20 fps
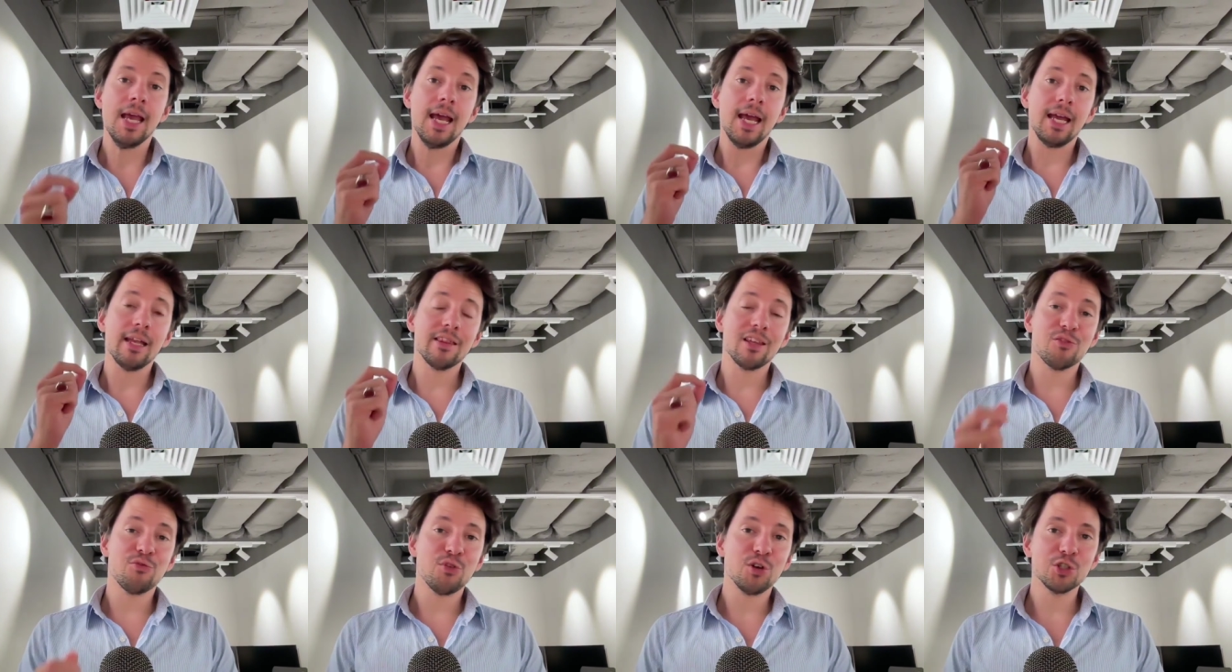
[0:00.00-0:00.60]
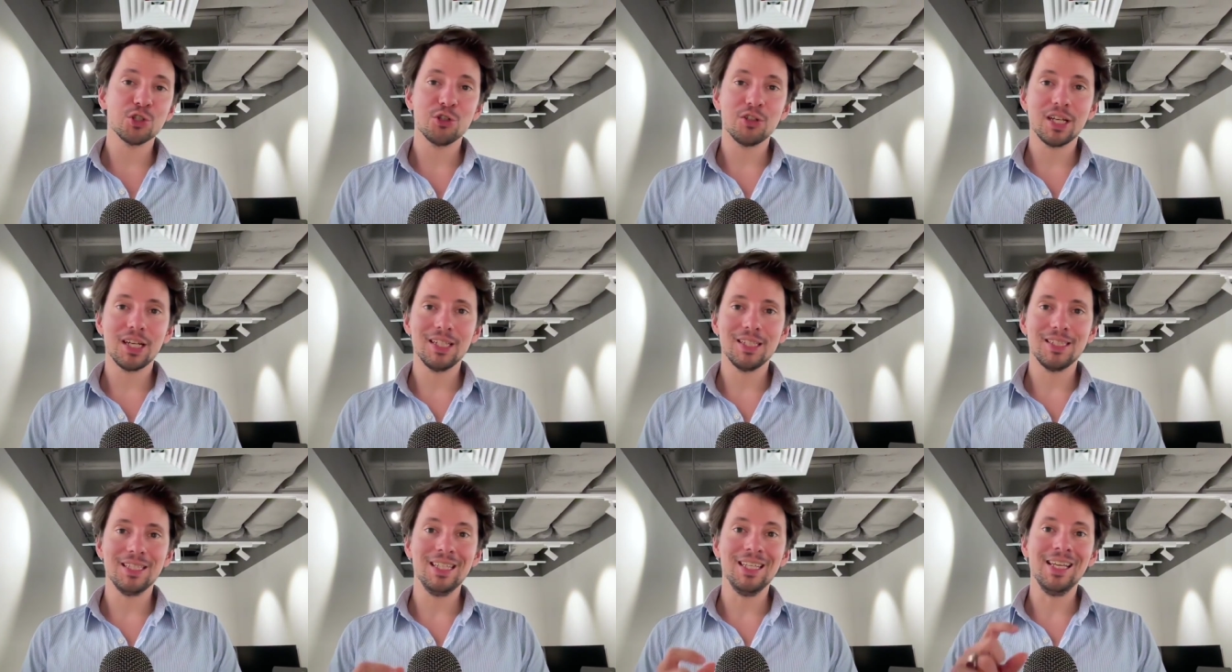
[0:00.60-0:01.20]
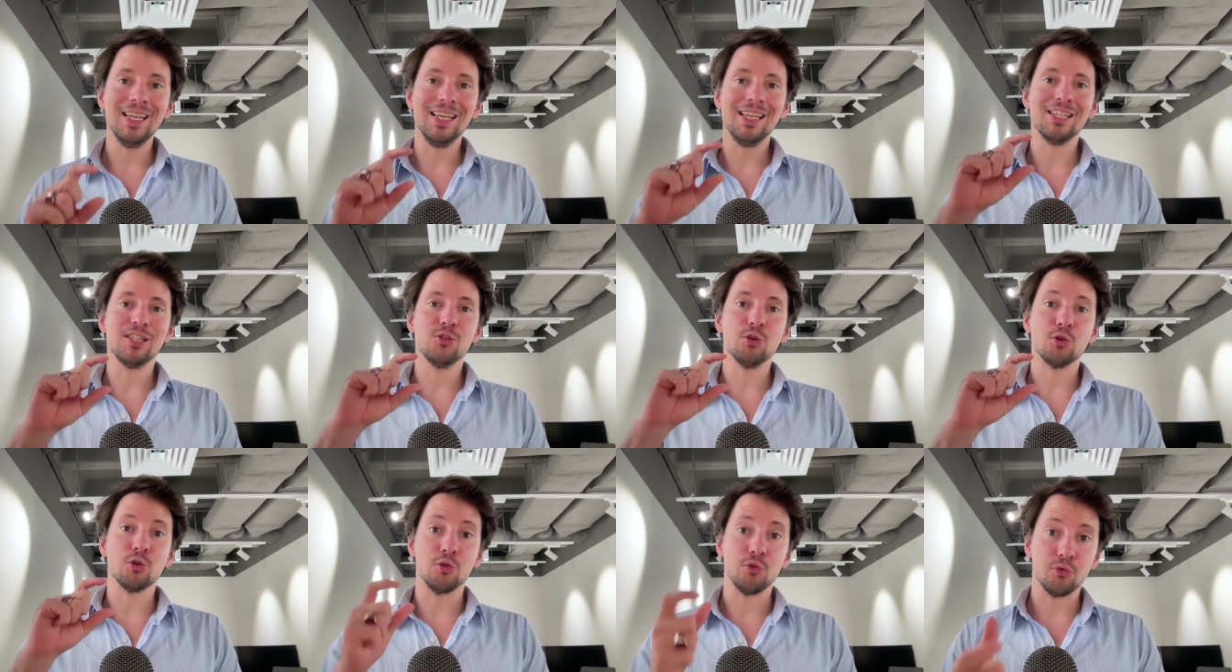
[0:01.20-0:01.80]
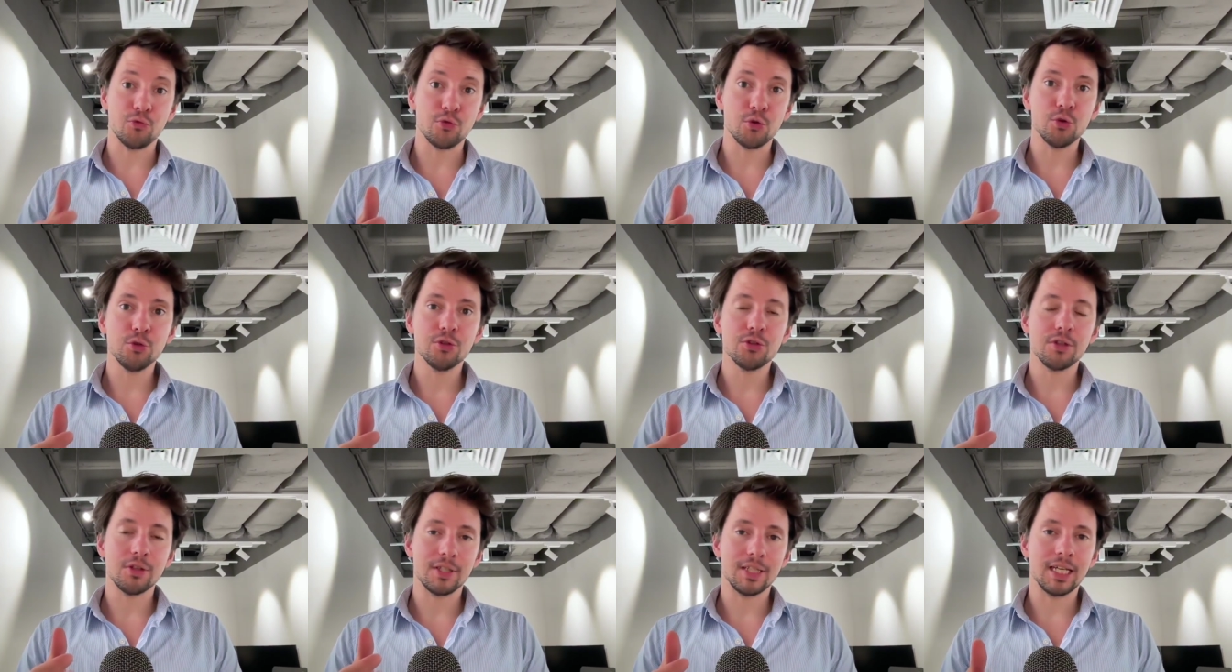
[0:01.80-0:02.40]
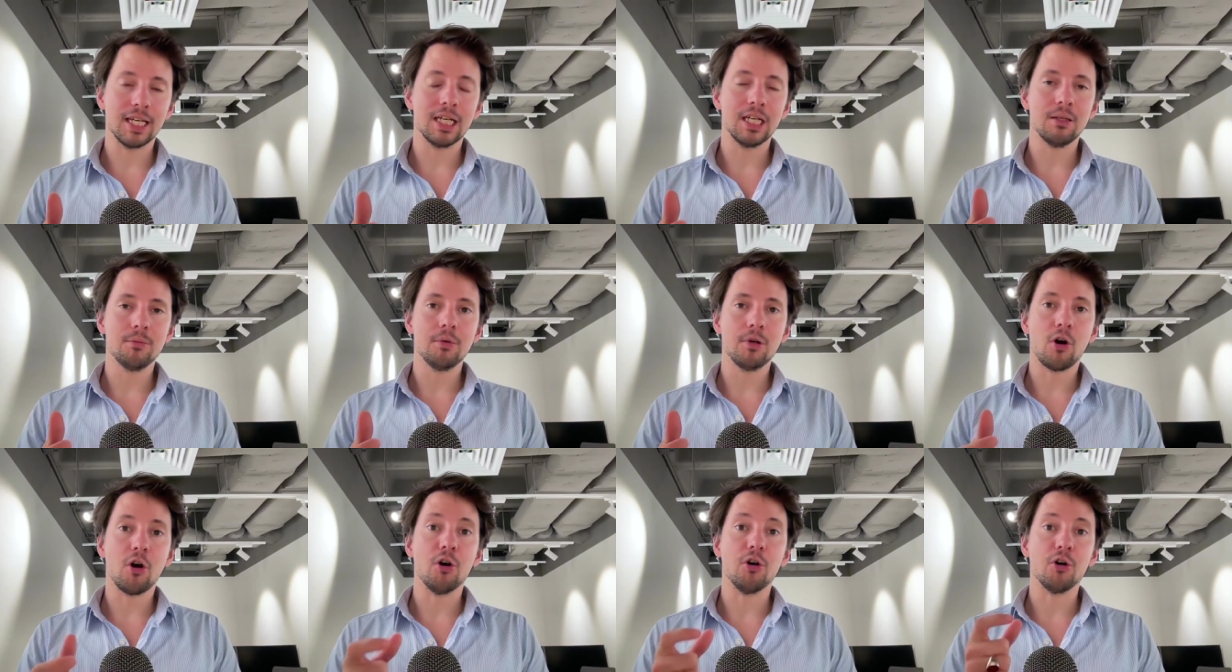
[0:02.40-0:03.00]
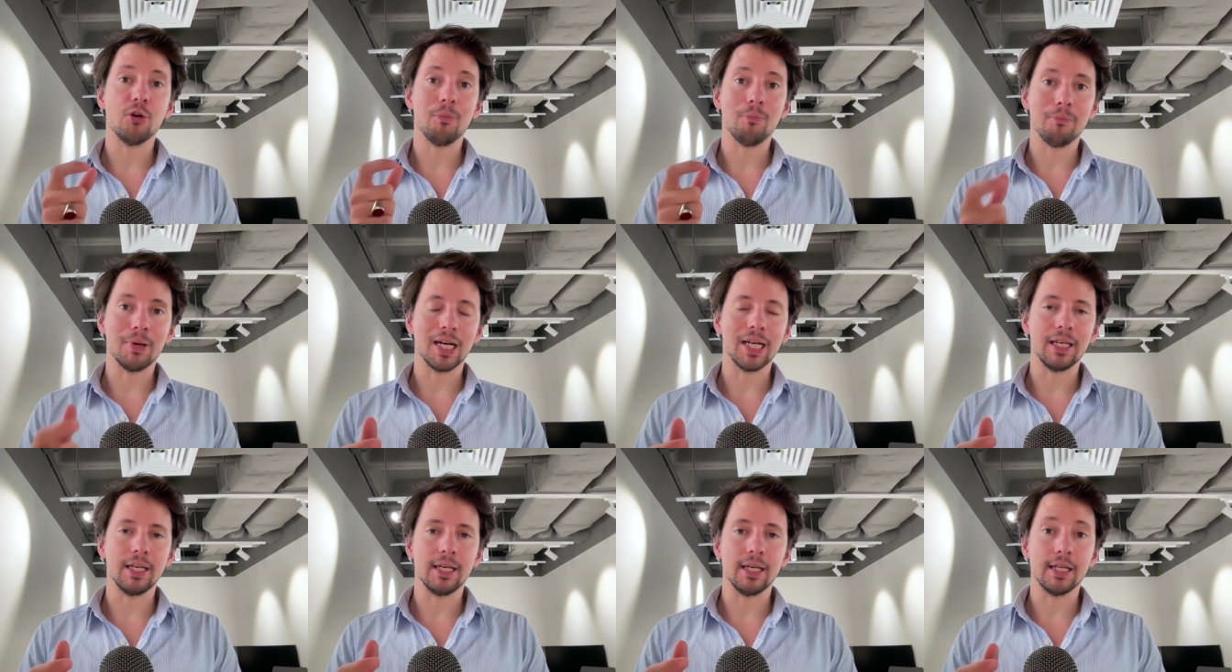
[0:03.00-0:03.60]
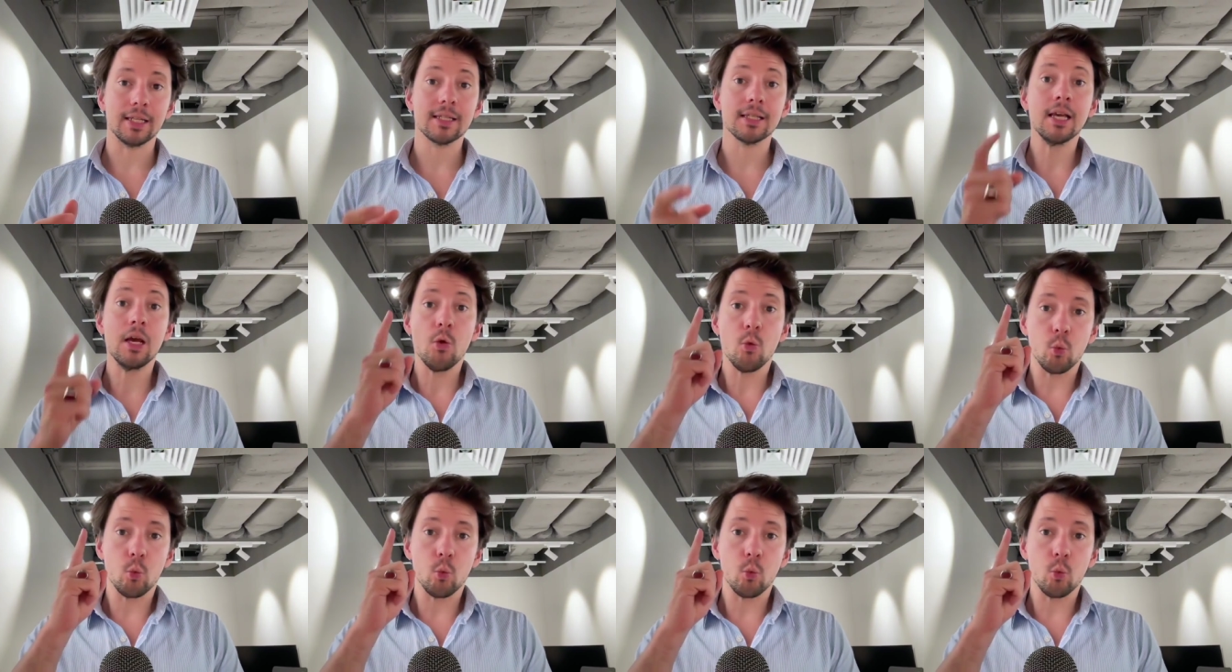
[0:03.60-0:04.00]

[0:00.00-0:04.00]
And that functionality is the Convert tab on Binance,